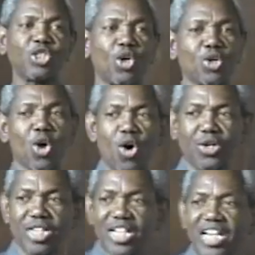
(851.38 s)
on God,
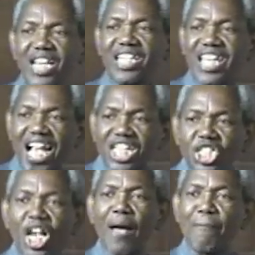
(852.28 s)
there
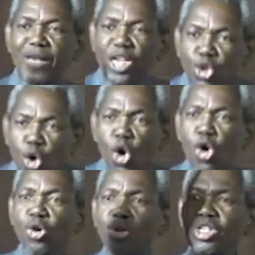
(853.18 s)
shall be no
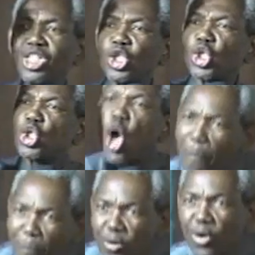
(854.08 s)

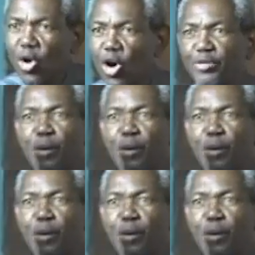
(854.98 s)
stop of the